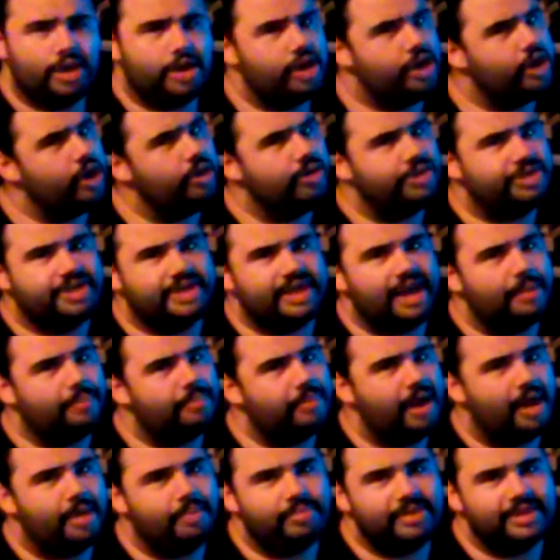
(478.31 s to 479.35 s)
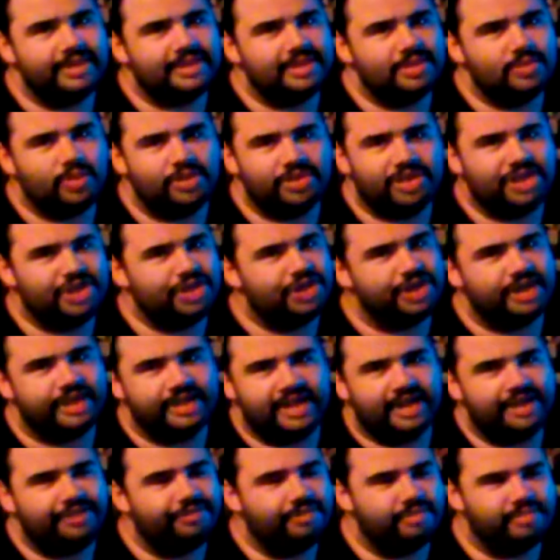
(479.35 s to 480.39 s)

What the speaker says: huge step up. This is what they should have did